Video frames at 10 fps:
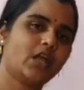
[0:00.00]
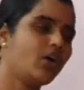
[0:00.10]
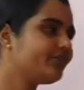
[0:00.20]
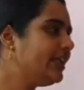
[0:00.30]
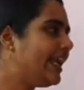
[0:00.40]

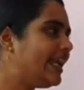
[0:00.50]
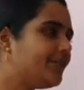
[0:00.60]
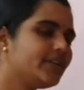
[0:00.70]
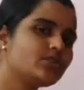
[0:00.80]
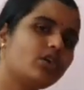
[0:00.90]
of the
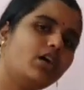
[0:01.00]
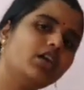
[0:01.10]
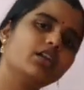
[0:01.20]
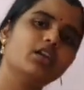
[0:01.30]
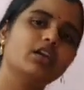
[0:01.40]
elements
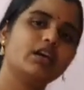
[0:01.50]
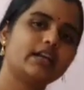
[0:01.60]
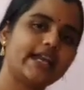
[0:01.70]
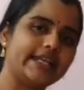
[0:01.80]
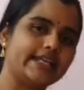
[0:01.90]
or
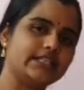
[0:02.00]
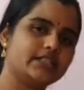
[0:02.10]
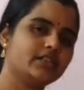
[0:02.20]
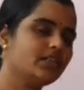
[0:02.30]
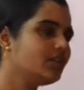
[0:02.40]

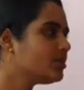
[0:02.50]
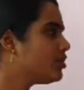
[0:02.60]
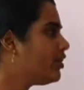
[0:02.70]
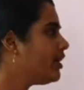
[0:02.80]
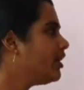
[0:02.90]
radicals.
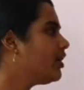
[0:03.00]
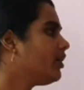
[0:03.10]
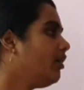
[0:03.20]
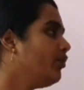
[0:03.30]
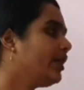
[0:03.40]
So
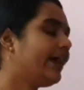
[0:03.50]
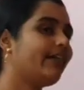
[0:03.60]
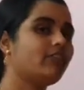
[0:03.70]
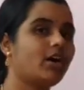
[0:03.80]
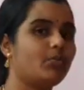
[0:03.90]
here we
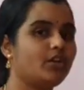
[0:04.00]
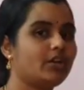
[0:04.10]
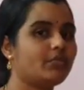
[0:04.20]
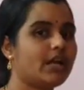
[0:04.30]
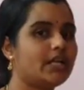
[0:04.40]
have
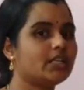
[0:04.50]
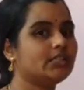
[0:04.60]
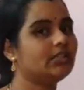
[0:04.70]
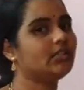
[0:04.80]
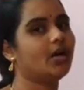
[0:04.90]
ammonium
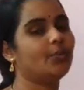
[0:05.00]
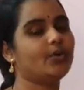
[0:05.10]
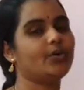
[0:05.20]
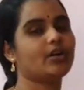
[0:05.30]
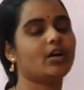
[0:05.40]
radical and
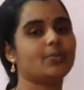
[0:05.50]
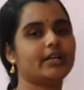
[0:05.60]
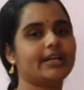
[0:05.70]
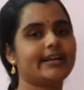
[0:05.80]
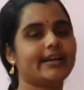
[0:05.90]

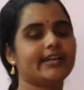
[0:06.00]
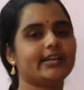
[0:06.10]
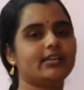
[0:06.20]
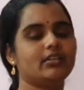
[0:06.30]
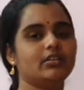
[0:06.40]
carbonate
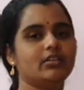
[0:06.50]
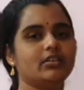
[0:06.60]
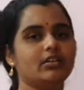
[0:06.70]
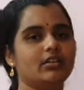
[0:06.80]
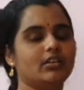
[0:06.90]
radical.
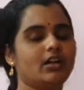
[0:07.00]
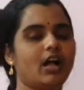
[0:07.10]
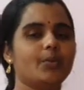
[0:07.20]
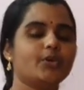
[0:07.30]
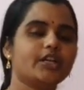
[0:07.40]

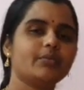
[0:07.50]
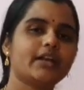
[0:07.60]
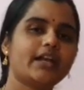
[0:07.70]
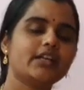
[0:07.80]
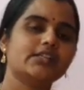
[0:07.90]
Ammonium
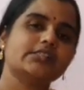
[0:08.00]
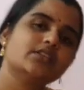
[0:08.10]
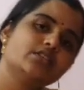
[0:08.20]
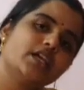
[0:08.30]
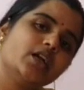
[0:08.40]
radical is
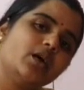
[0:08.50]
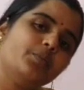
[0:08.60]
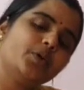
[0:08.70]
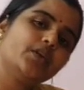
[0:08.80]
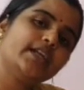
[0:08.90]
also a
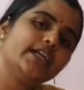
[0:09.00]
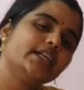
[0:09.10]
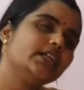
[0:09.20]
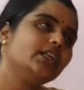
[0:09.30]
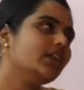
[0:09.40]
compound
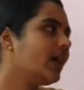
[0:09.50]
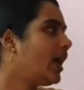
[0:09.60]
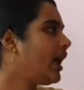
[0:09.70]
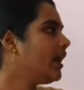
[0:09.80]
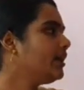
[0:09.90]
radical
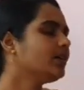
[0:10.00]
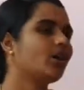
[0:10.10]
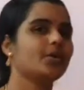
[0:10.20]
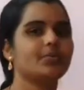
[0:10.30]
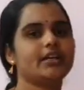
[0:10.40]
and
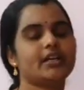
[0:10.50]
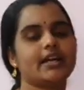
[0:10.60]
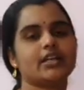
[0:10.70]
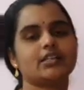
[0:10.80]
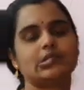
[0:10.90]
carbonate
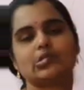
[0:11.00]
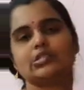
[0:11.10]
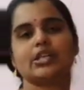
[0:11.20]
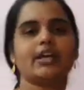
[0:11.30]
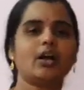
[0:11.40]
radical is
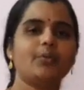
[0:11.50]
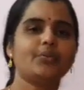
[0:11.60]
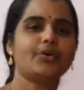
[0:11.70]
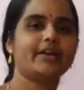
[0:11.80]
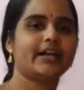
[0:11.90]
also a
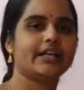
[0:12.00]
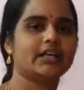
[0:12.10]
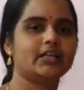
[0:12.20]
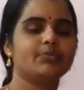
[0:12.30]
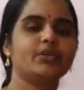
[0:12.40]
compound
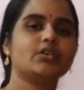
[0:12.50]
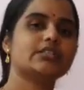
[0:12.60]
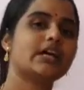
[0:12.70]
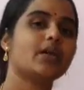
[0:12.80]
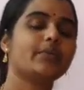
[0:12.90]
radical because
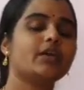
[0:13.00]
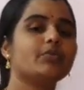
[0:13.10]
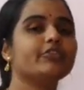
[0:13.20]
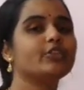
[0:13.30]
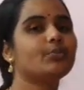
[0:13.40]
they are made up
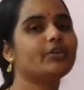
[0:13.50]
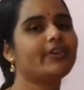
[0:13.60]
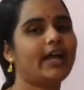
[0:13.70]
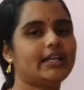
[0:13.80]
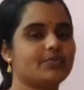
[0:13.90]
of group
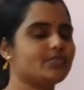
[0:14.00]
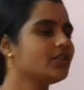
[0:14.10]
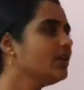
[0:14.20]
of atoms.